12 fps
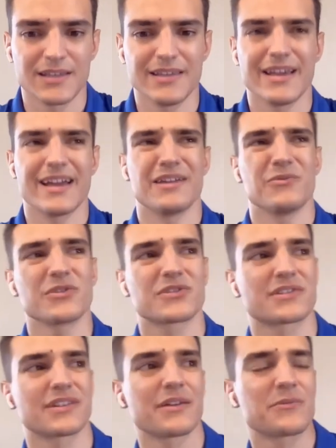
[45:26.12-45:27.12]
Yeah, it
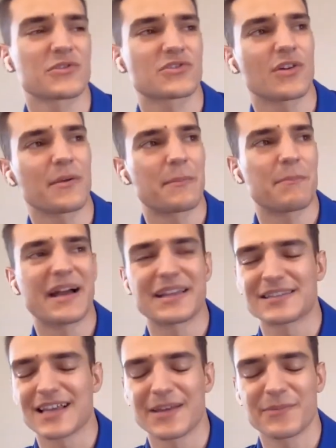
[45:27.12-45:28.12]
was quite
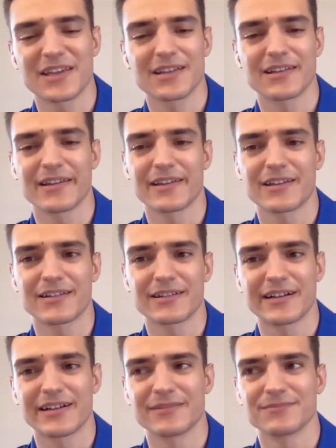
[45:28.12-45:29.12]
bad timing. Like,
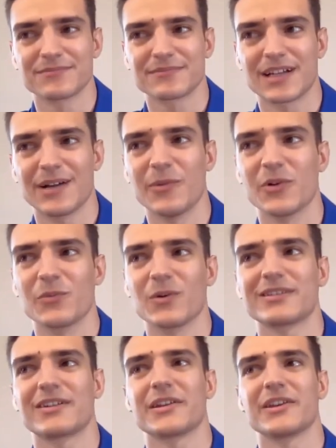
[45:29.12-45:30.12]
come on,
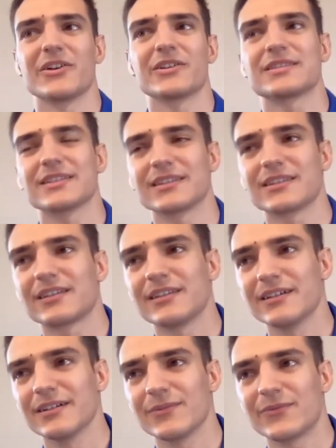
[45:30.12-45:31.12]
what are the odds that
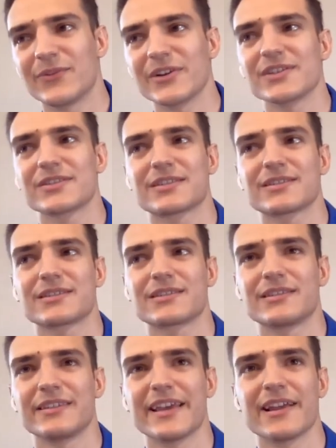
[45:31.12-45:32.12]
the first
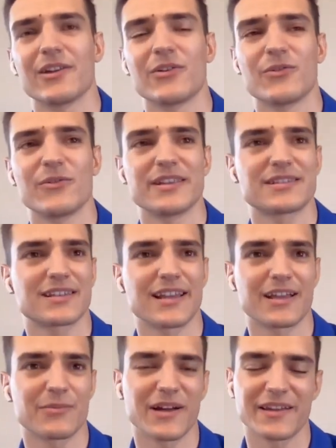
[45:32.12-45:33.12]
yellow? It's
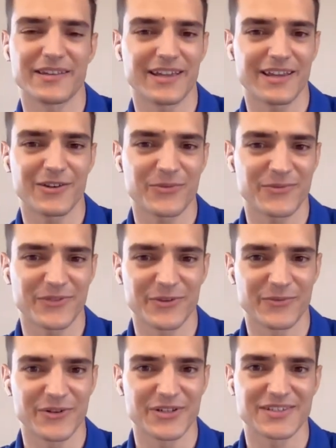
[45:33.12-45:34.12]
like by the end of
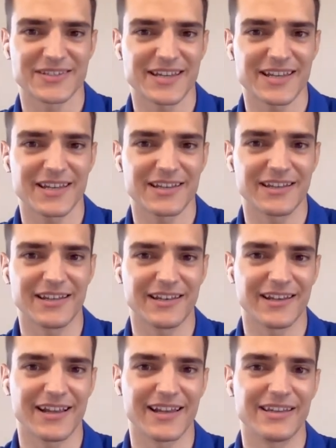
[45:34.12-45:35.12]
the first stint,
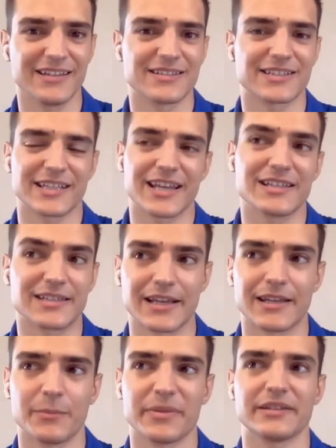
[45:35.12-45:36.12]
and it's
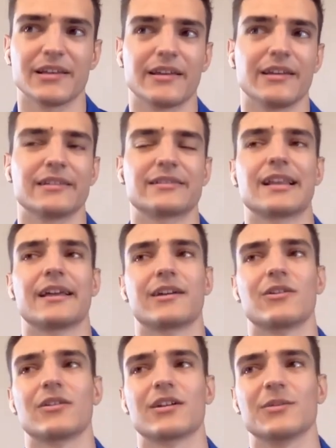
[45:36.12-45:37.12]
inside the pit lane. It's
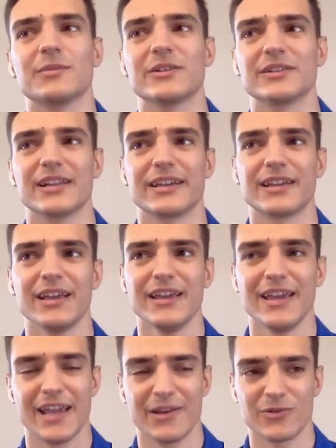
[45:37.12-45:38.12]
like, oh, come on, like
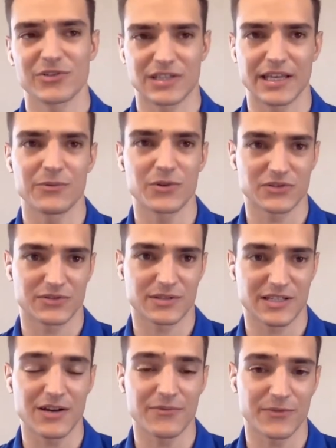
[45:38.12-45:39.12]
it
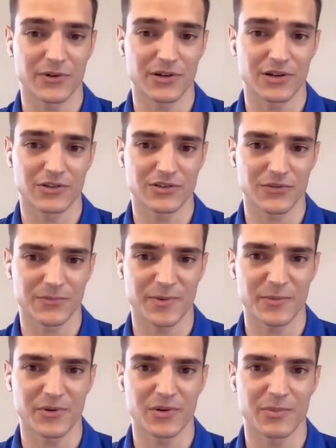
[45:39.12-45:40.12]
was tough for lots of
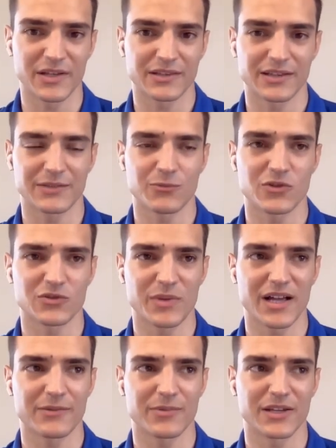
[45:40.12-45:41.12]
people, but it was
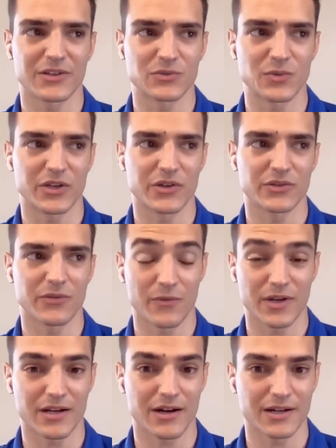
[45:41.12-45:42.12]
bad because we got
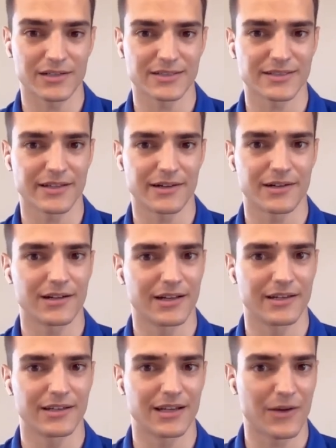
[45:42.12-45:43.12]
three cars there,
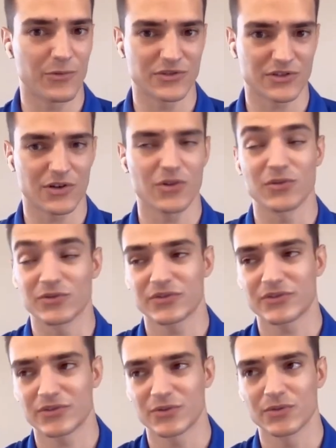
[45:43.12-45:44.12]
and I was
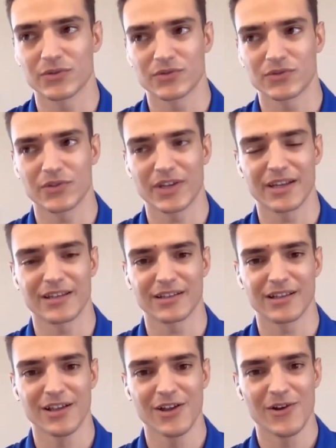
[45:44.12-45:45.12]
close to
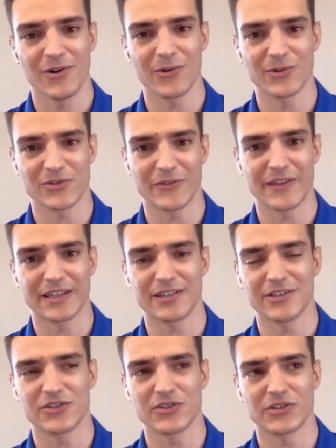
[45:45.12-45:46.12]
getting also
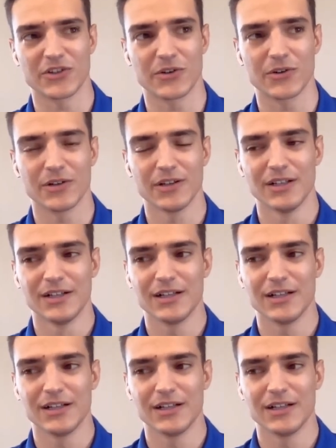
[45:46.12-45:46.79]
that issue. So,